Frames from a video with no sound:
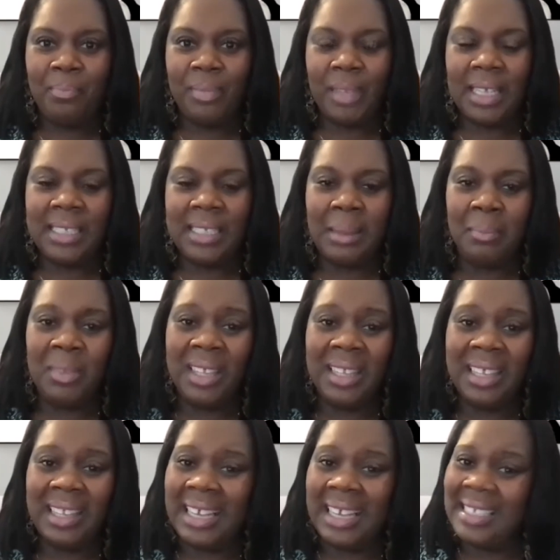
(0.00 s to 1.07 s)
something that
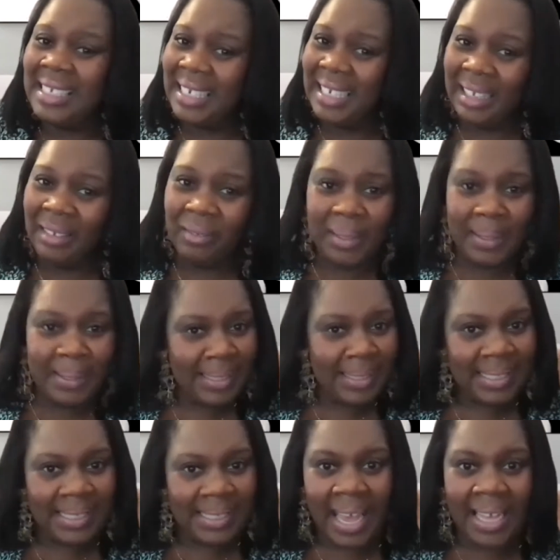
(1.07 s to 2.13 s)
they didn't even
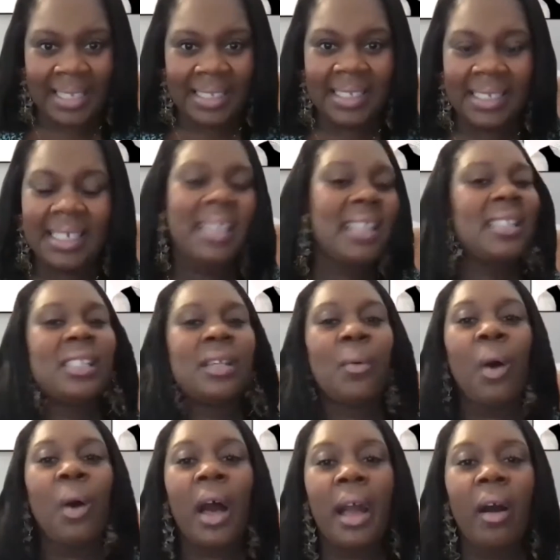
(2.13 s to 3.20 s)
understand. So
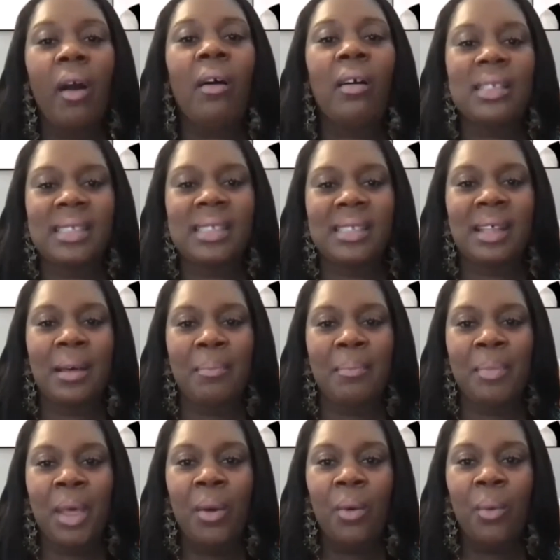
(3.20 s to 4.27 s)
I asked them,
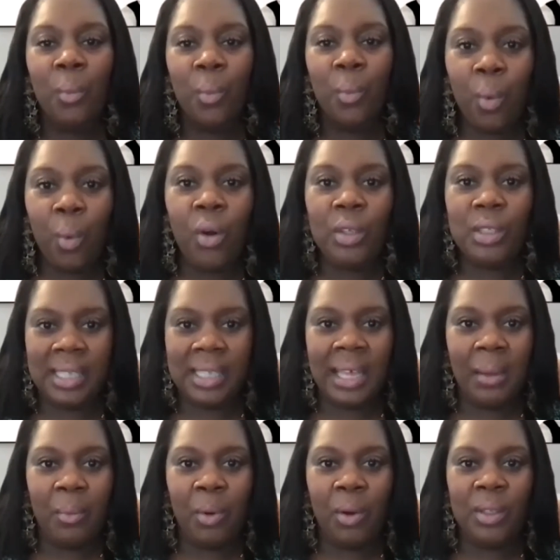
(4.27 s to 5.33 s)
what do they
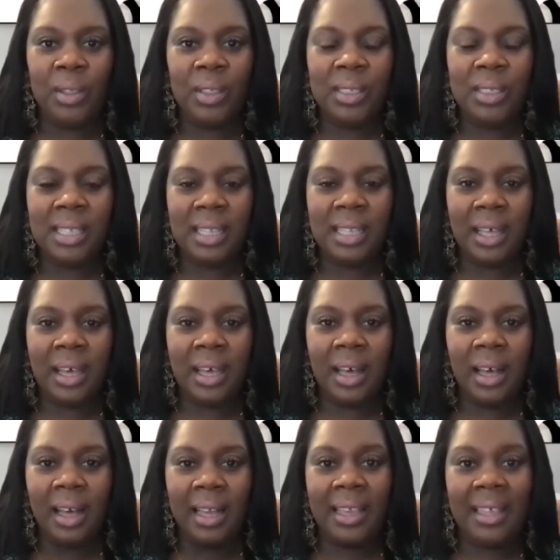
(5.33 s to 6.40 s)
want, so that
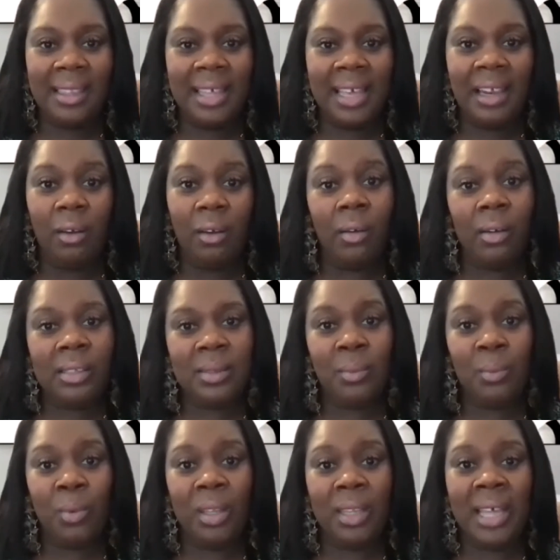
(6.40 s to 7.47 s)
I can then ask them
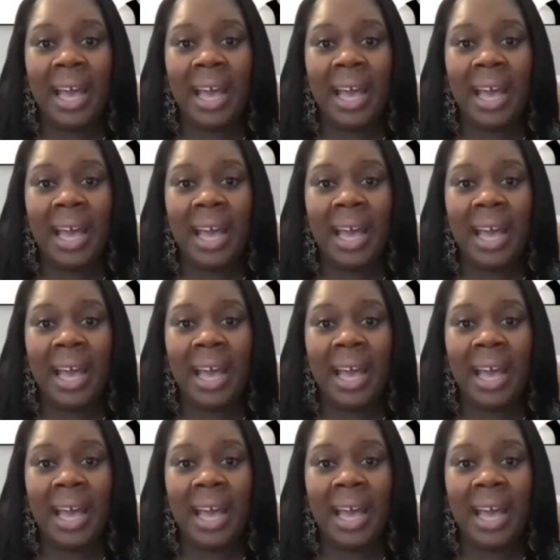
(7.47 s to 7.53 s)
what their